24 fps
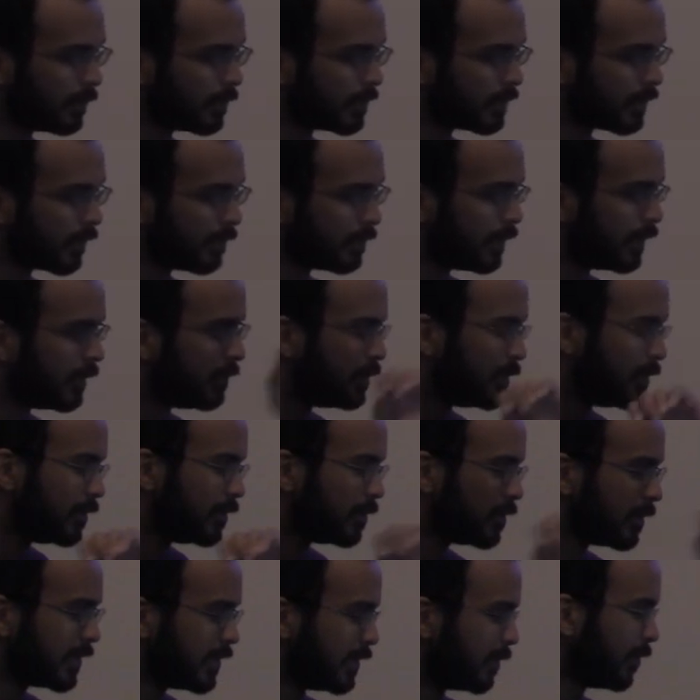which some teams
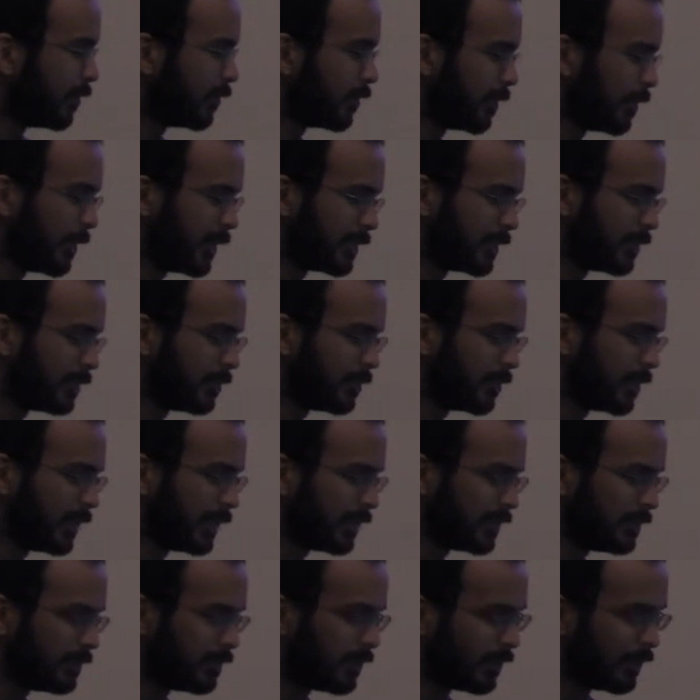but simple robot's annoying
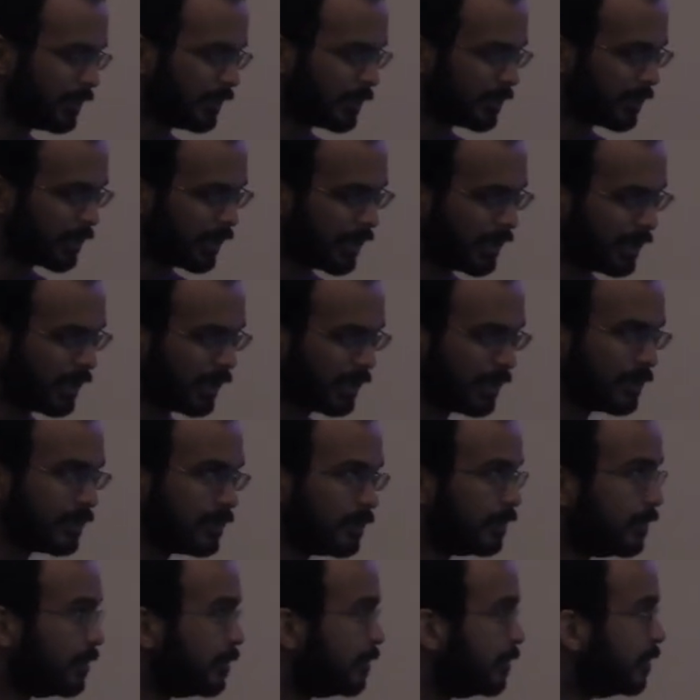because you don't even really get
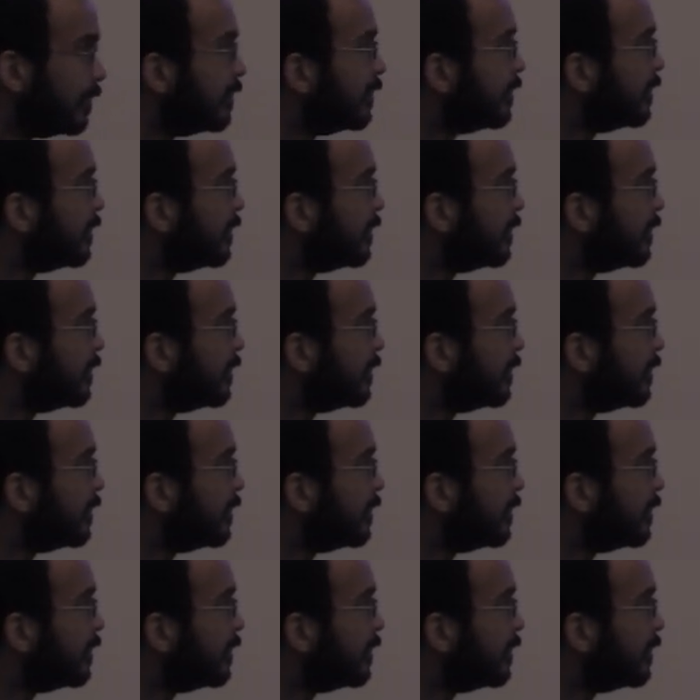to